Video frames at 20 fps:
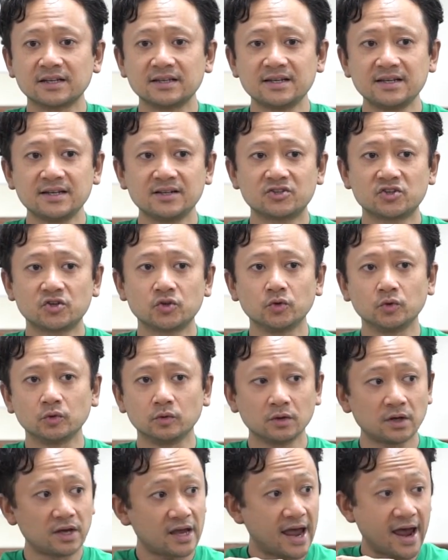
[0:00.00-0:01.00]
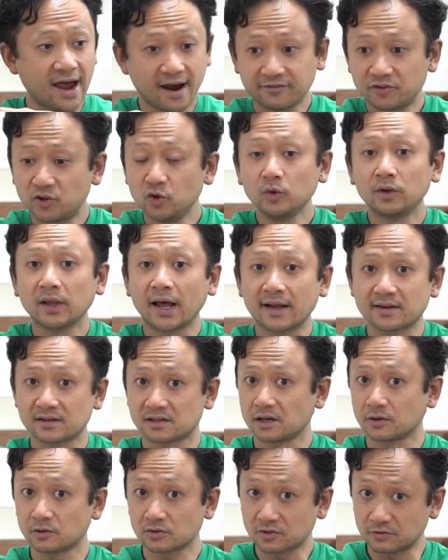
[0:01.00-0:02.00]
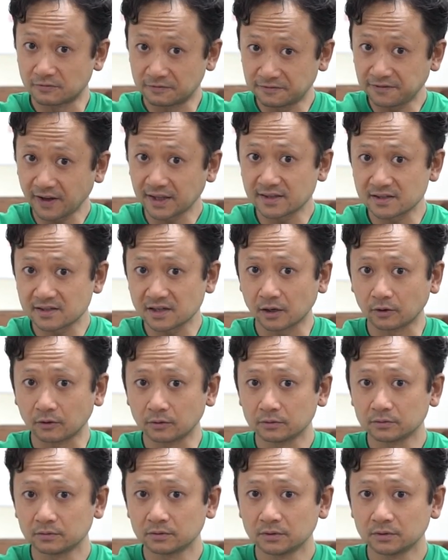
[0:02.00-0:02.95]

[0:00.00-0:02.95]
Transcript: need to have two Laan Saos to Fun Sao.